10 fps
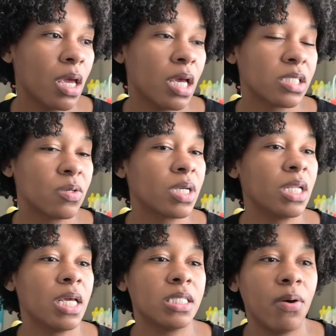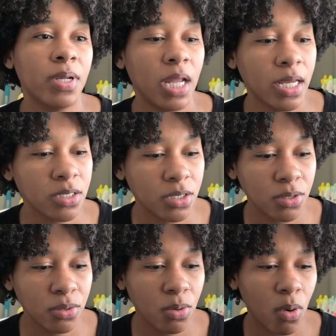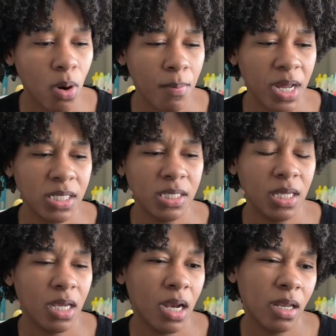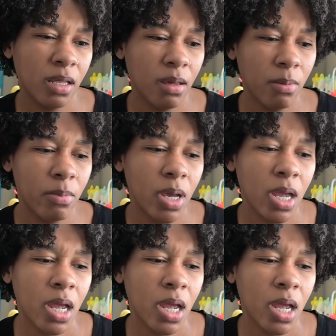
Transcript: as quickly as I would like to, or I'm not seeing them